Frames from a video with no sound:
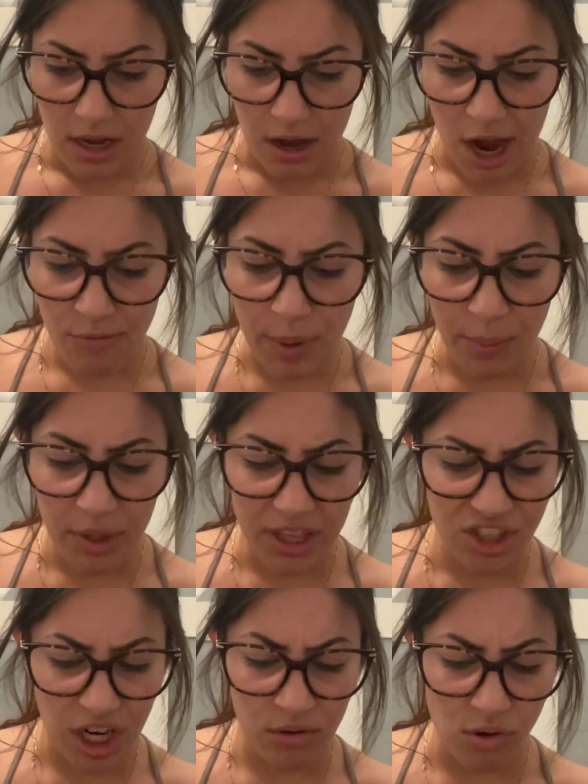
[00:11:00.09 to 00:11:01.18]
I remembered the
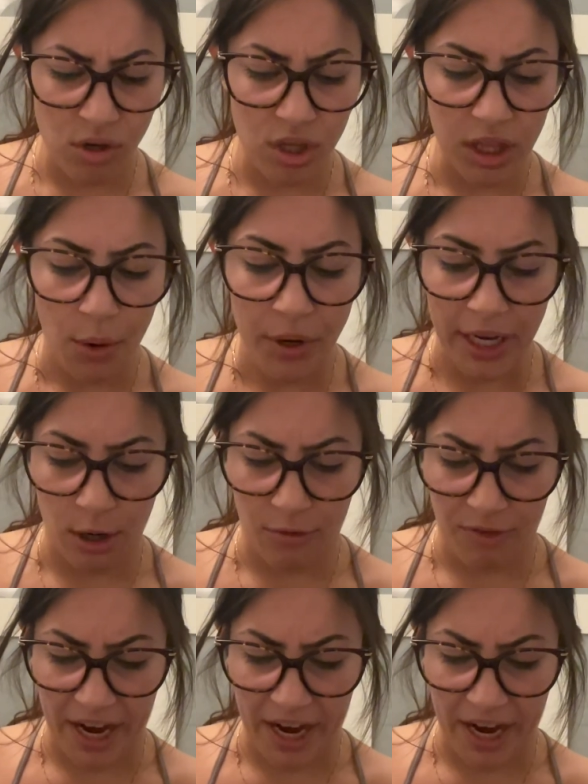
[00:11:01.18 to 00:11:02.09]
general gloating over